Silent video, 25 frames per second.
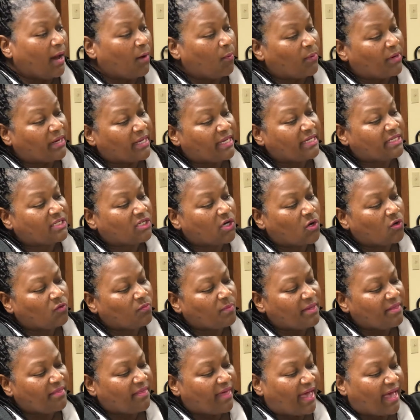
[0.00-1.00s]
And when he told
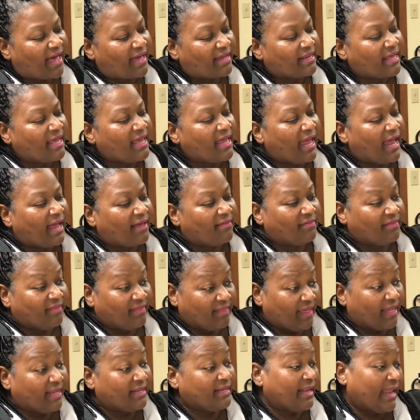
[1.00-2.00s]
me that,
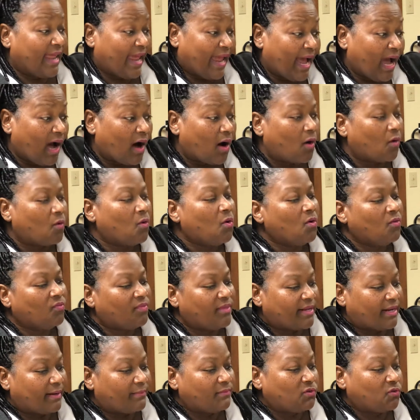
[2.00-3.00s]
and then now
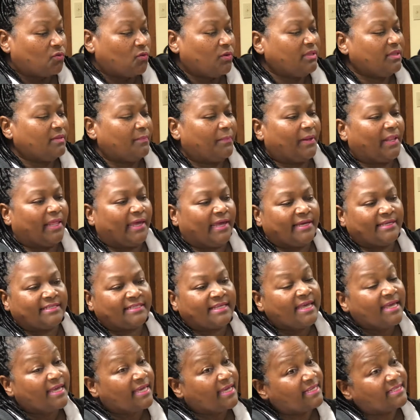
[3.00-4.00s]
that I'm doing the plays,
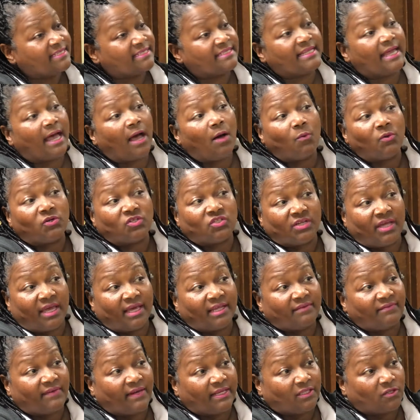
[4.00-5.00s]
he says, now I want you to
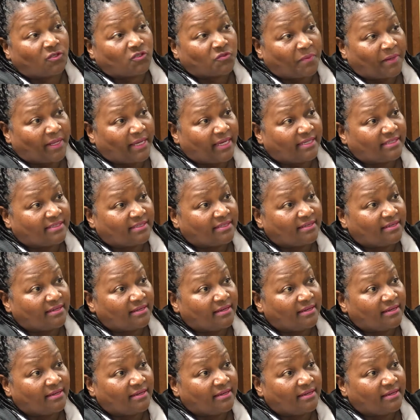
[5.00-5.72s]
elevate those plays.